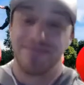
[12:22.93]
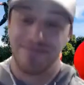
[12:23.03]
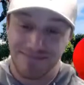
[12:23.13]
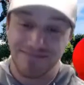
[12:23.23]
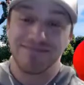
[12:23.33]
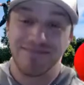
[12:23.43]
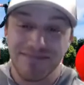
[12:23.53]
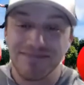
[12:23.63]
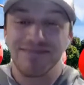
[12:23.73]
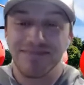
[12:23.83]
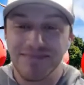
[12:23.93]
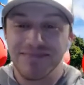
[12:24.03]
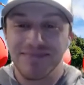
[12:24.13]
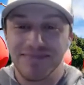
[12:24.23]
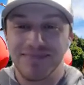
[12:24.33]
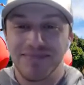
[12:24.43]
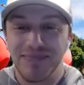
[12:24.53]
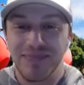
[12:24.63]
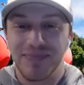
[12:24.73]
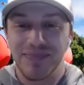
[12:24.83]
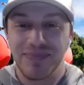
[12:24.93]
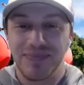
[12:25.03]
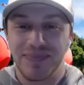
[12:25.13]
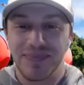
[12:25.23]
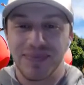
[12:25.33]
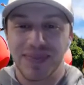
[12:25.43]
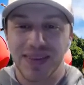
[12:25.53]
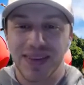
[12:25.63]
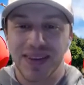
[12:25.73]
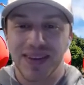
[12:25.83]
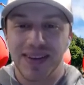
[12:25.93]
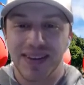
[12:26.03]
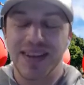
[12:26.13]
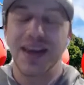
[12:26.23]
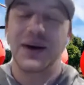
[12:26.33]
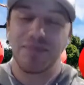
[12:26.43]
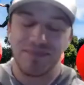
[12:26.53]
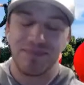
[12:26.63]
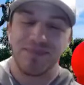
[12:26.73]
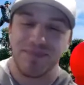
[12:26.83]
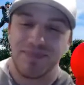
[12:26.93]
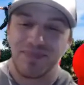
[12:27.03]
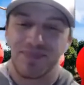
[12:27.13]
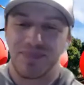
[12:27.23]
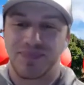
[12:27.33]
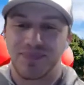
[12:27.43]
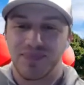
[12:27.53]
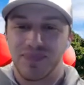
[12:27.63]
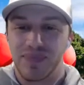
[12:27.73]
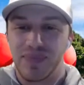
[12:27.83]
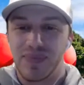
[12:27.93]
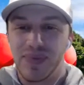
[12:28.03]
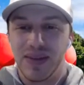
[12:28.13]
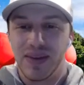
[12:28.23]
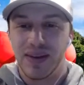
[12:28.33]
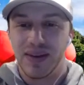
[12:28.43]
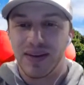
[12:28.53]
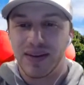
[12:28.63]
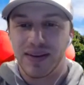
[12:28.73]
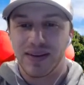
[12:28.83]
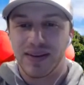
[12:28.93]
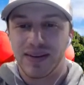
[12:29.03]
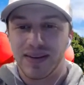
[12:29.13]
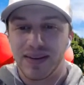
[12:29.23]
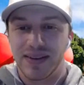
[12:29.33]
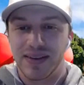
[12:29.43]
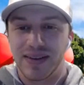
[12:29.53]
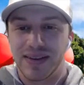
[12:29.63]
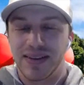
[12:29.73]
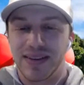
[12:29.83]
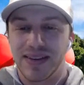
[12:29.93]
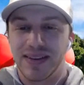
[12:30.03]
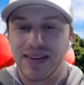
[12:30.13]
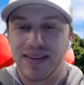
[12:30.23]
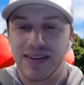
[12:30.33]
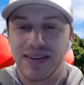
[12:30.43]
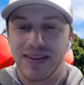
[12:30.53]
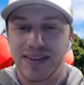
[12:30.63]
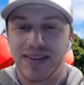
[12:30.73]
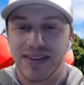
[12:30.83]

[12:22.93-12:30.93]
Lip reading: This person isn't speaking.